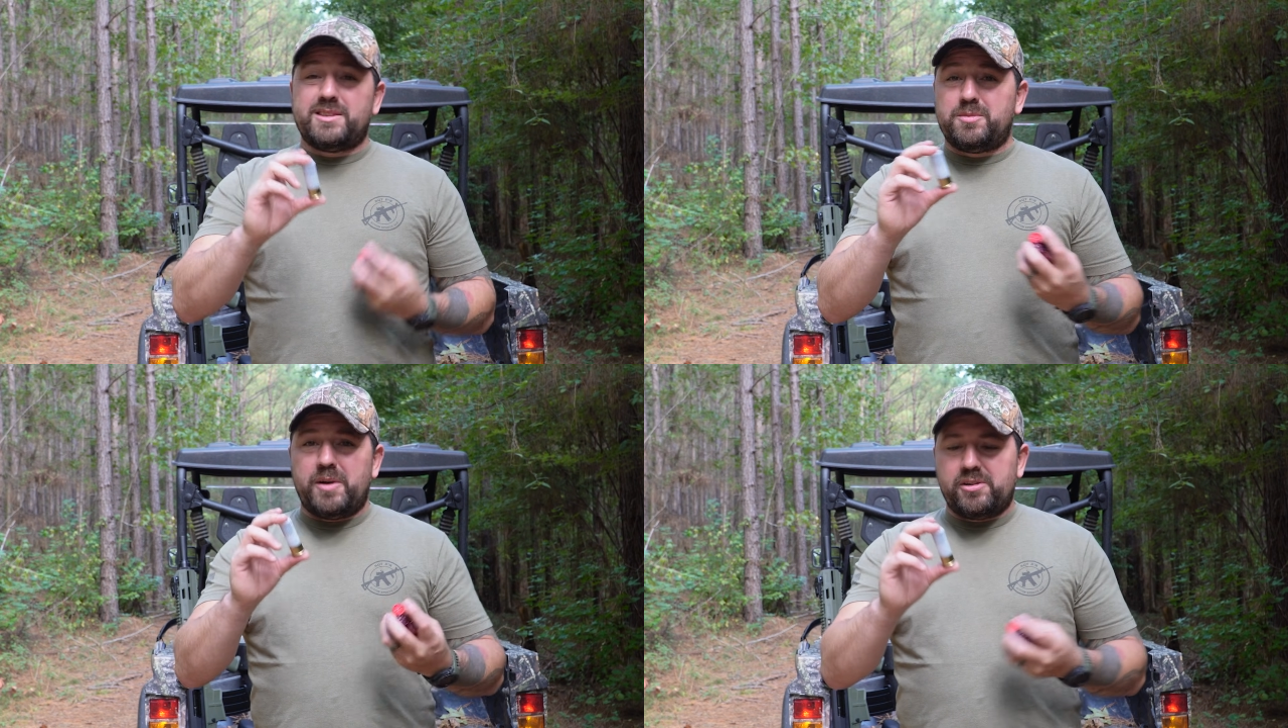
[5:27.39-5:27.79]

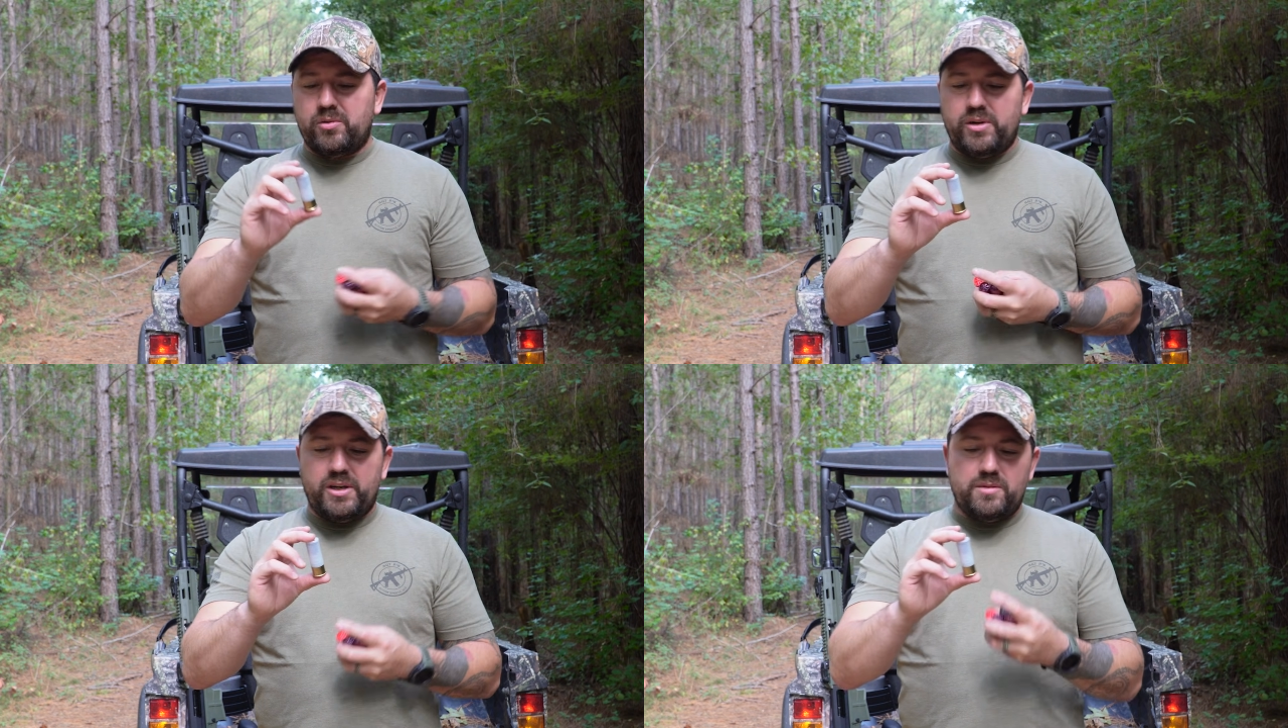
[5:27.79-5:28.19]
especially
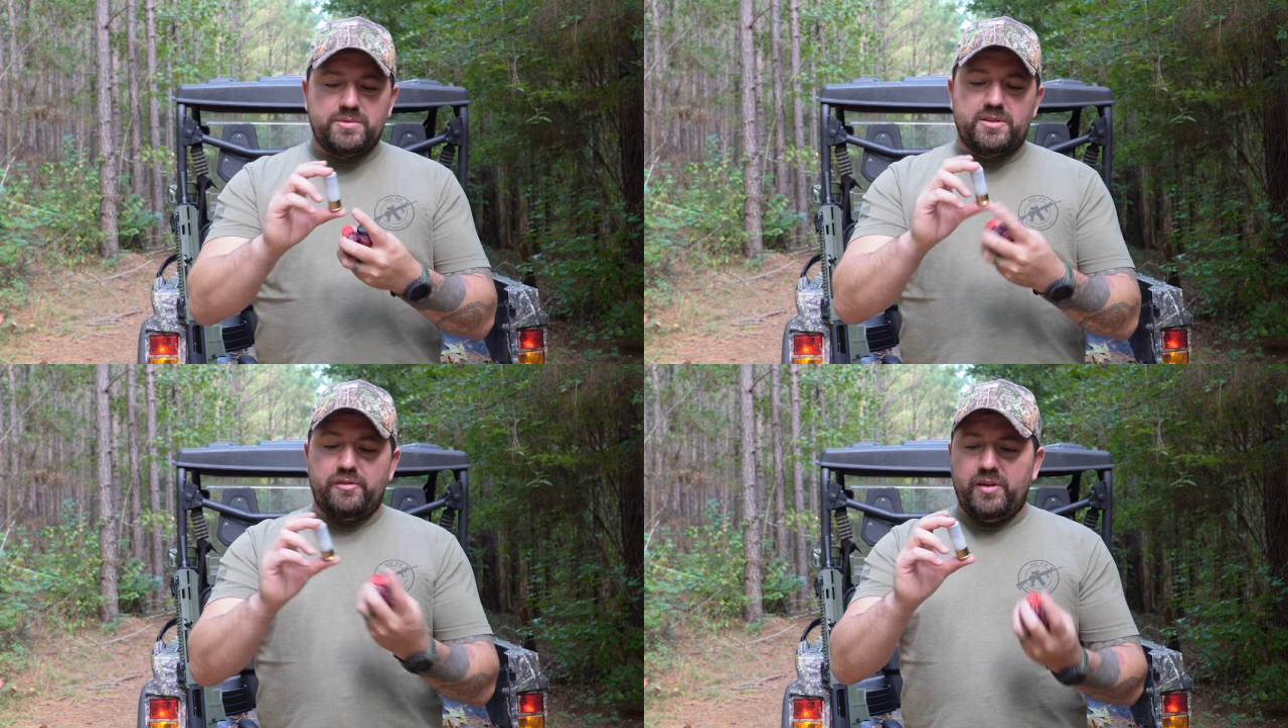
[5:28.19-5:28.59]
when it
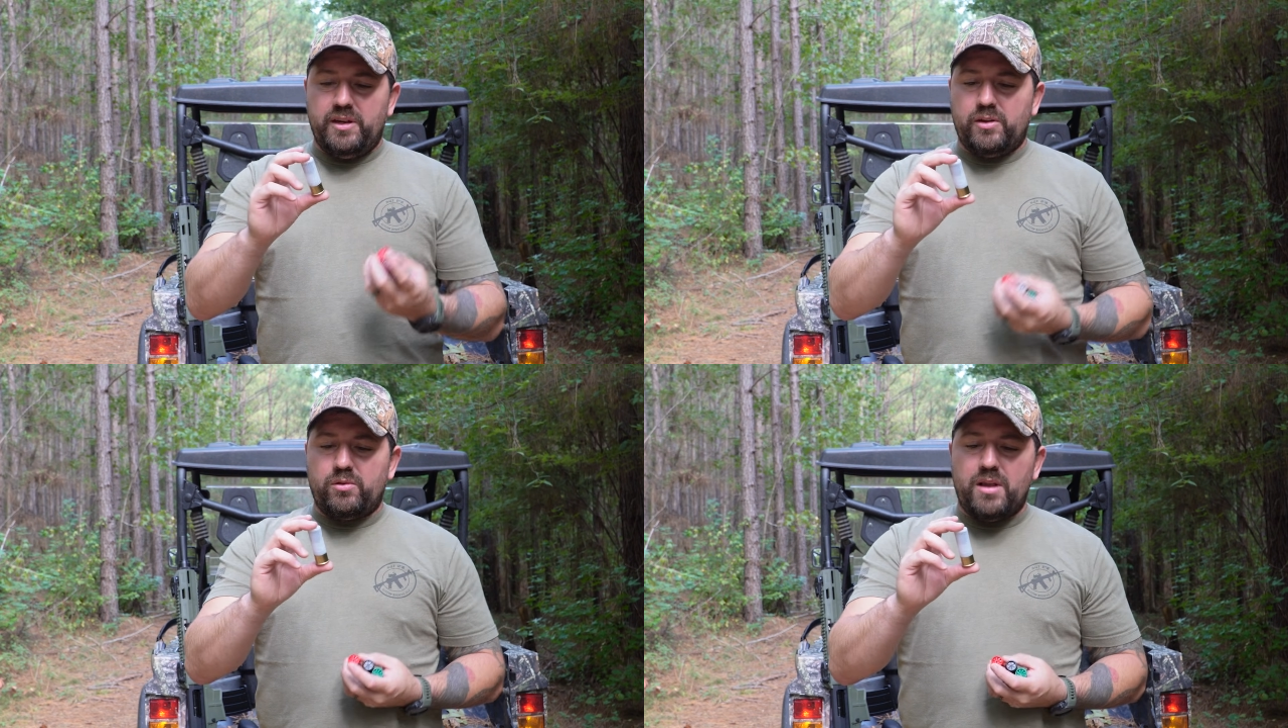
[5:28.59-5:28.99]
comes to
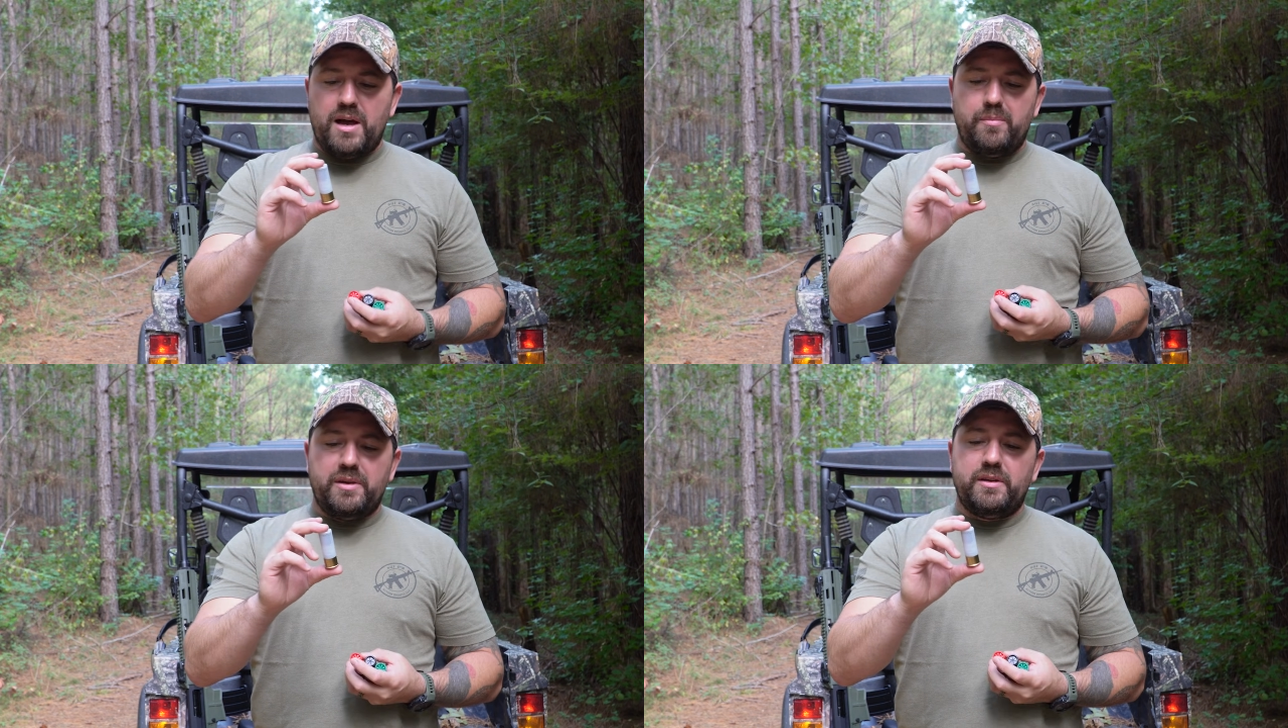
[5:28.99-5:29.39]
feeding and
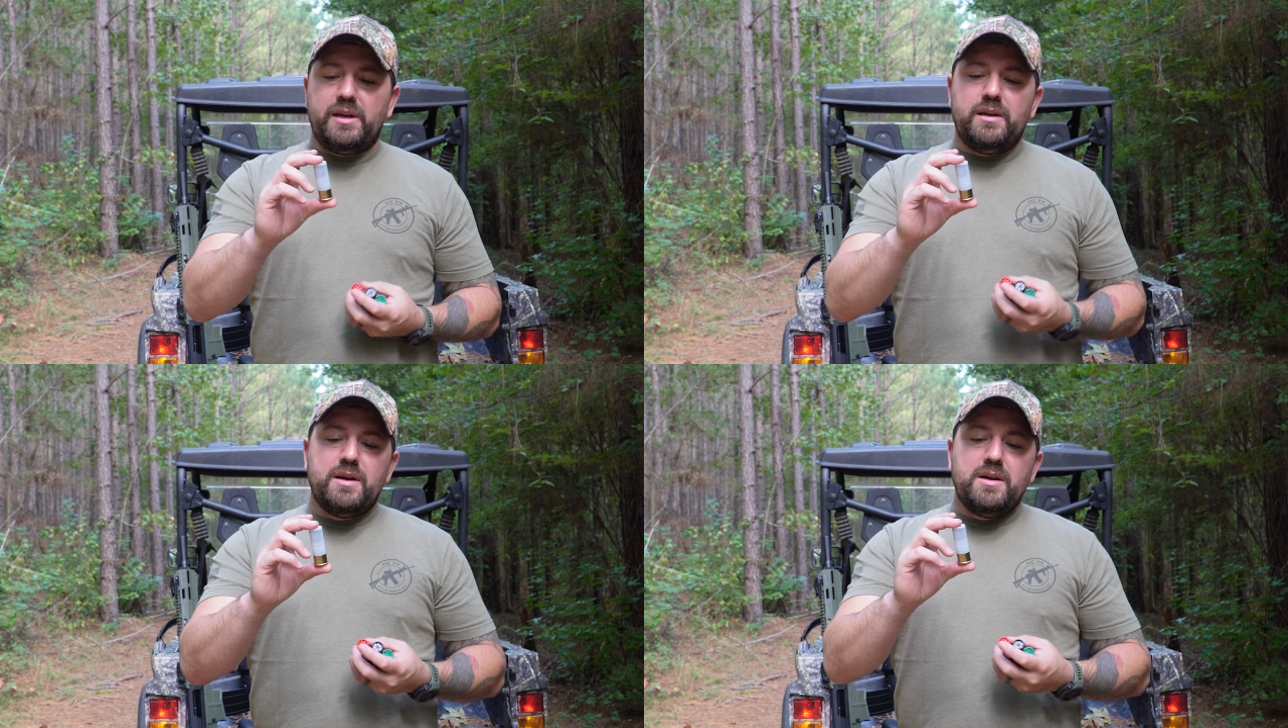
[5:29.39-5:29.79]
reliability.